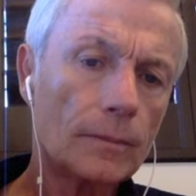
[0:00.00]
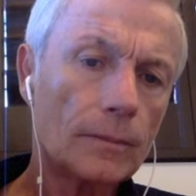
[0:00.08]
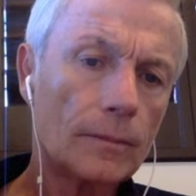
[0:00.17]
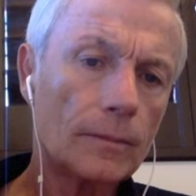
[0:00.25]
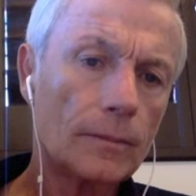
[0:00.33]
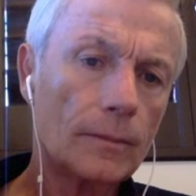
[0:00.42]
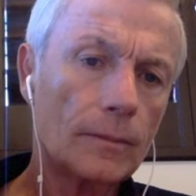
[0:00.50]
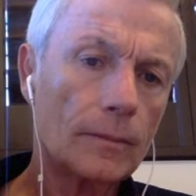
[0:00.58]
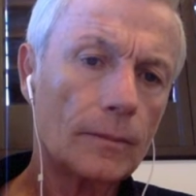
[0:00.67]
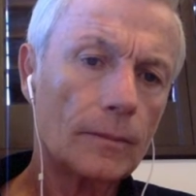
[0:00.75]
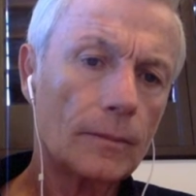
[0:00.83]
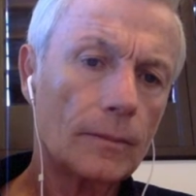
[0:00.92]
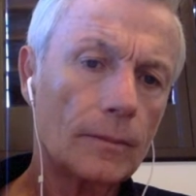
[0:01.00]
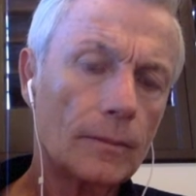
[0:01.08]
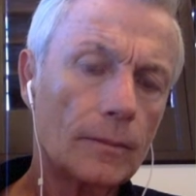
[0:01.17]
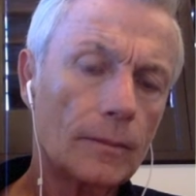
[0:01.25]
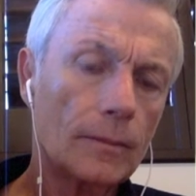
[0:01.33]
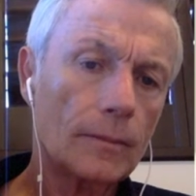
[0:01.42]

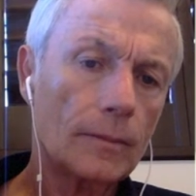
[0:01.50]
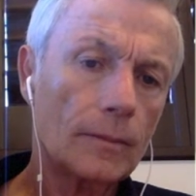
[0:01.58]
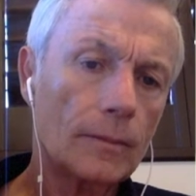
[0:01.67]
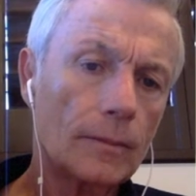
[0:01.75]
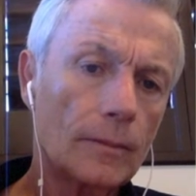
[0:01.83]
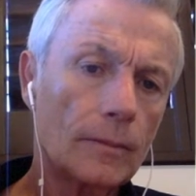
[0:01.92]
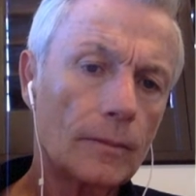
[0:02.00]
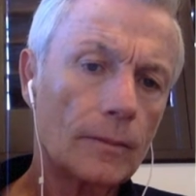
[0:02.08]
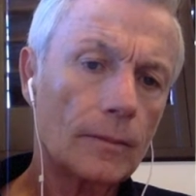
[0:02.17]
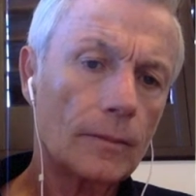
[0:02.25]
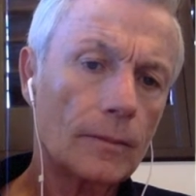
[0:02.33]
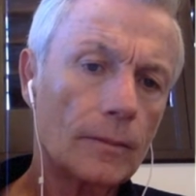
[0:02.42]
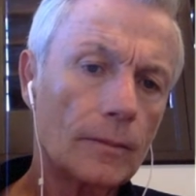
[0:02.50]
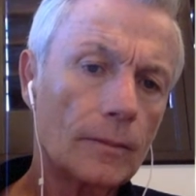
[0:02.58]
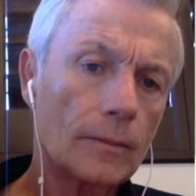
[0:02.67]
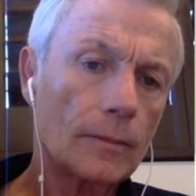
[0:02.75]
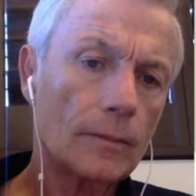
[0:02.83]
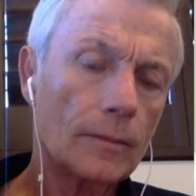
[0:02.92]

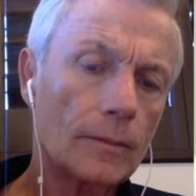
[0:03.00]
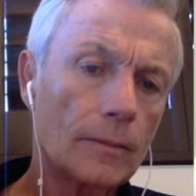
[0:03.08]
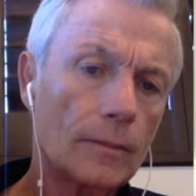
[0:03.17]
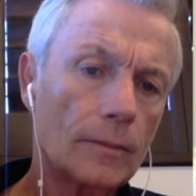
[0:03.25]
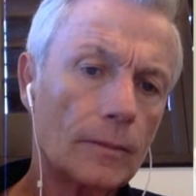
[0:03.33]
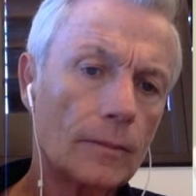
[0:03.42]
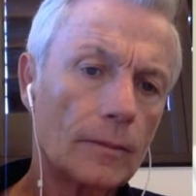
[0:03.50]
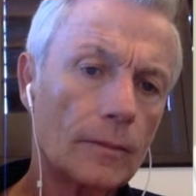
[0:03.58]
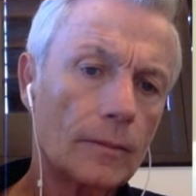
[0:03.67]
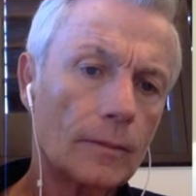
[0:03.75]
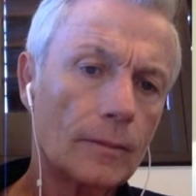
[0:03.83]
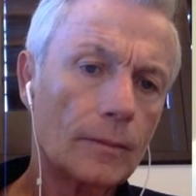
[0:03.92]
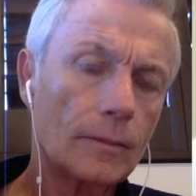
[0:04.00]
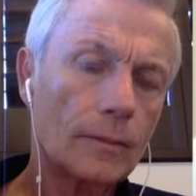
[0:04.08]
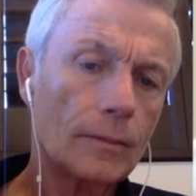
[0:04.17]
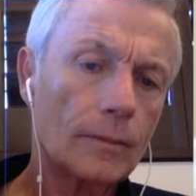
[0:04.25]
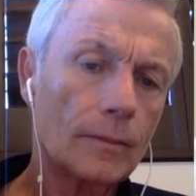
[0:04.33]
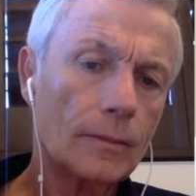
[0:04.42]

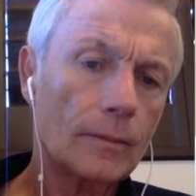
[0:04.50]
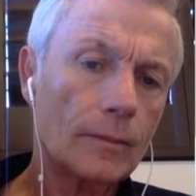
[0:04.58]
(not speaking)